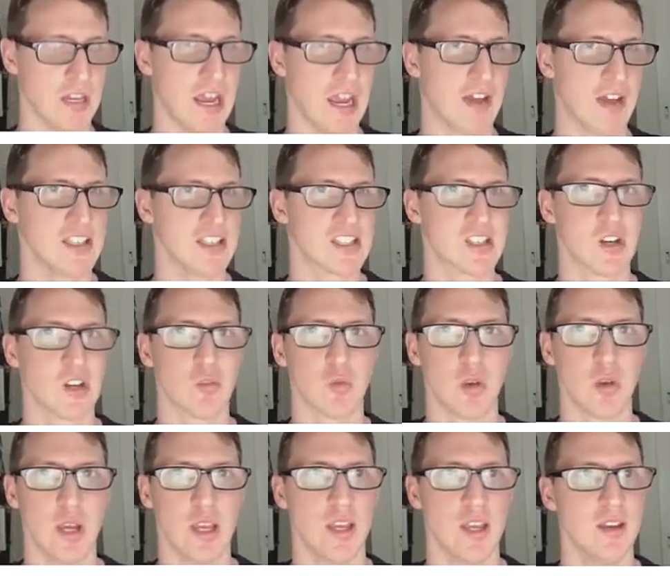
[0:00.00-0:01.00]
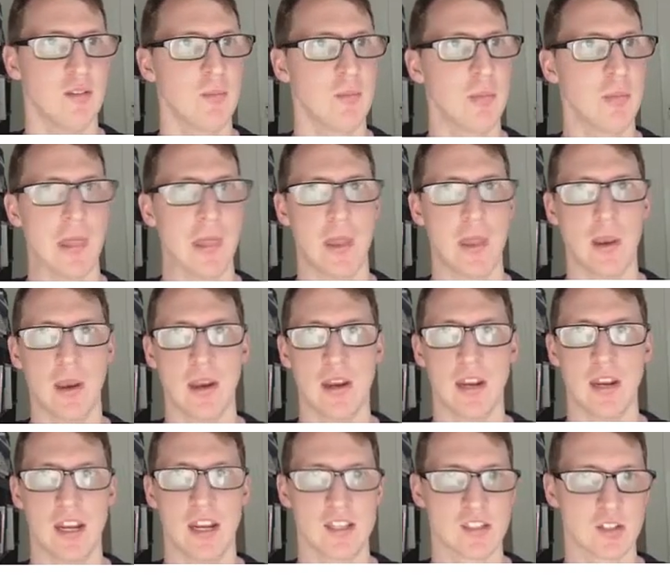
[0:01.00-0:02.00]
Now his software
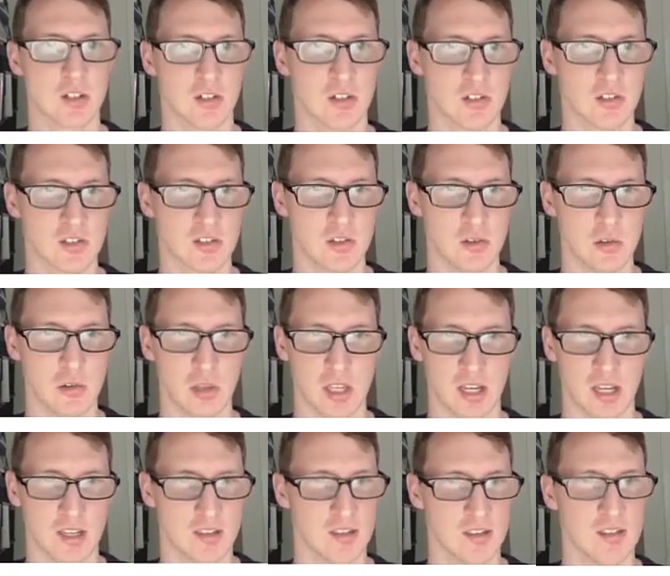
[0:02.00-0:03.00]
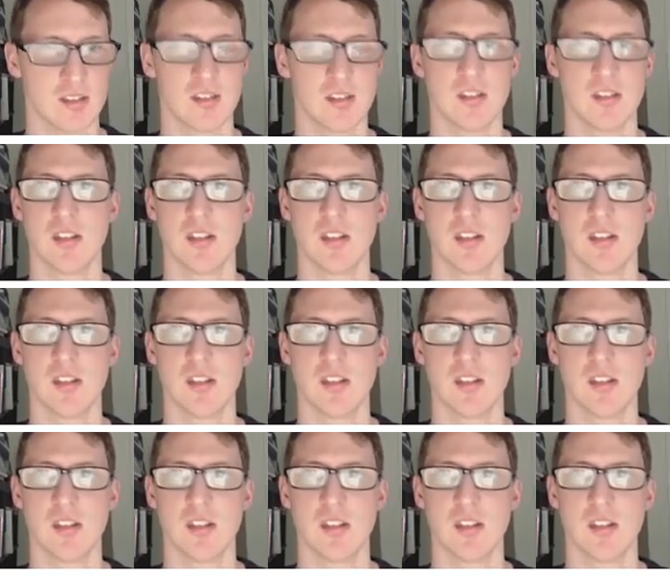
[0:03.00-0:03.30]
has gone to like